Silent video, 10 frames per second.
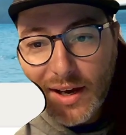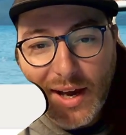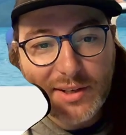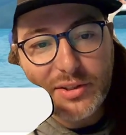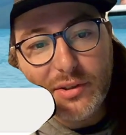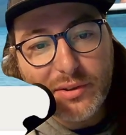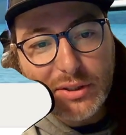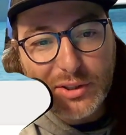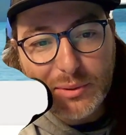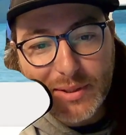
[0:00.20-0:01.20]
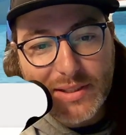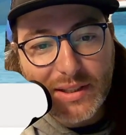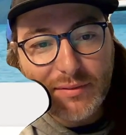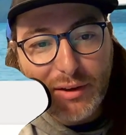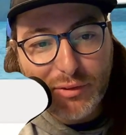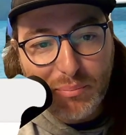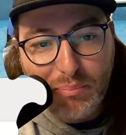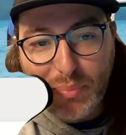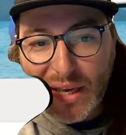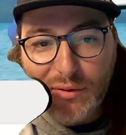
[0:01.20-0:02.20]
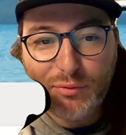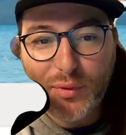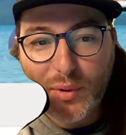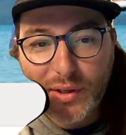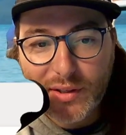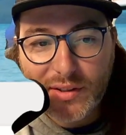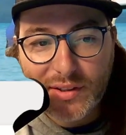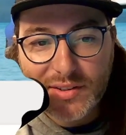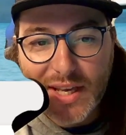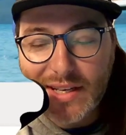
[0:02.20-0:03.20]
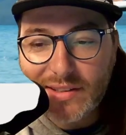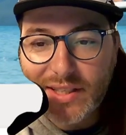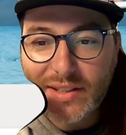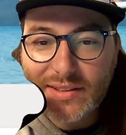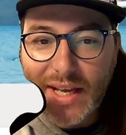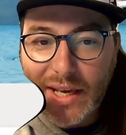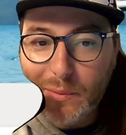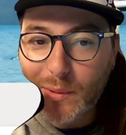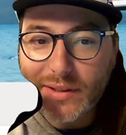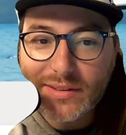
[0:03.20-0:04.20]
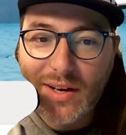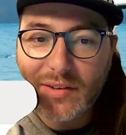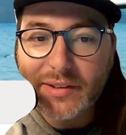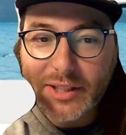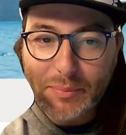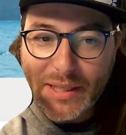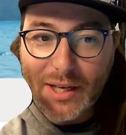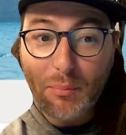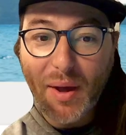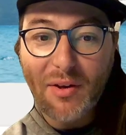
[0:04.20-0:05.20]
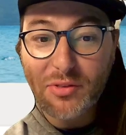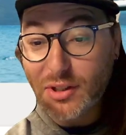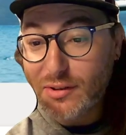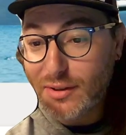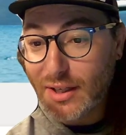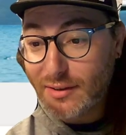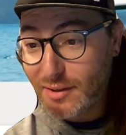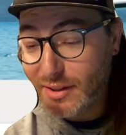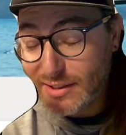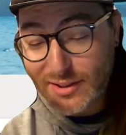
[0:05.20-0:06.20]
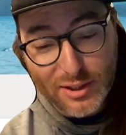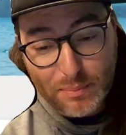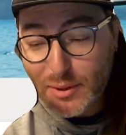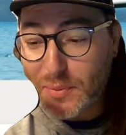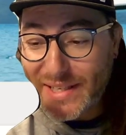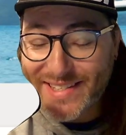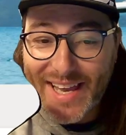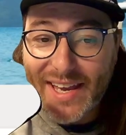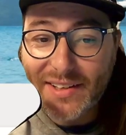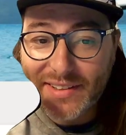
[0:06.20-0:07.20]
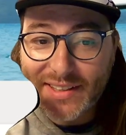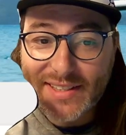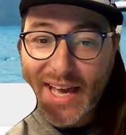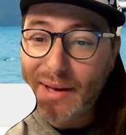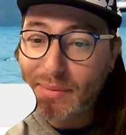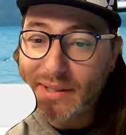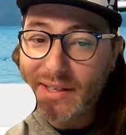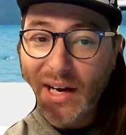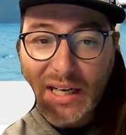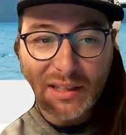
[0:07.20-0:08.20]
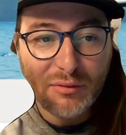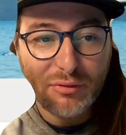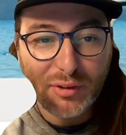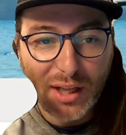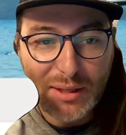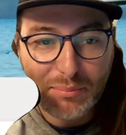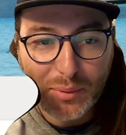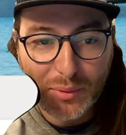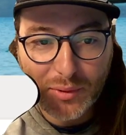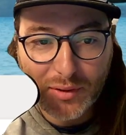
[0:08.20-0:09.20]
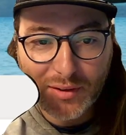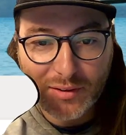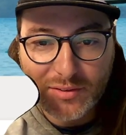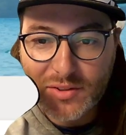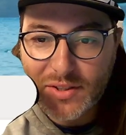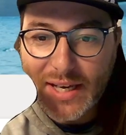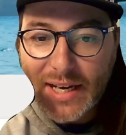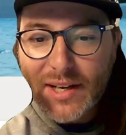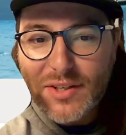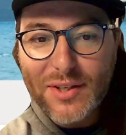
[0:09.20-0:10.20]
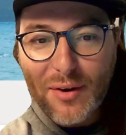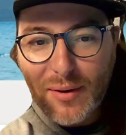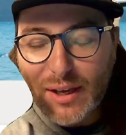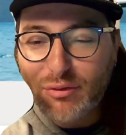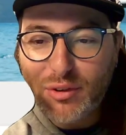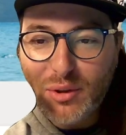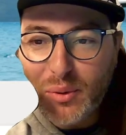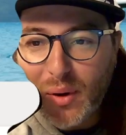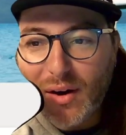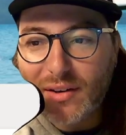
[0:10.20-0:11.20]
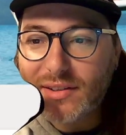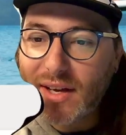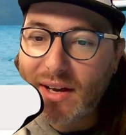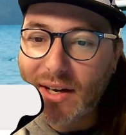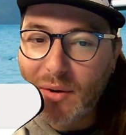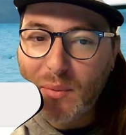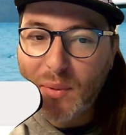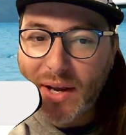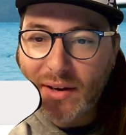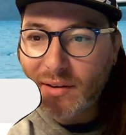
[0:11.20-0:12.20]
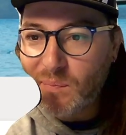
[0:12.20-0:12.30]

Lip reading: How's it going, YouTube? This is Levi from Bayfoils, and today we're going to talk a little bit about the super sweet sale that is happening on Fliteboards. So if you are not aware,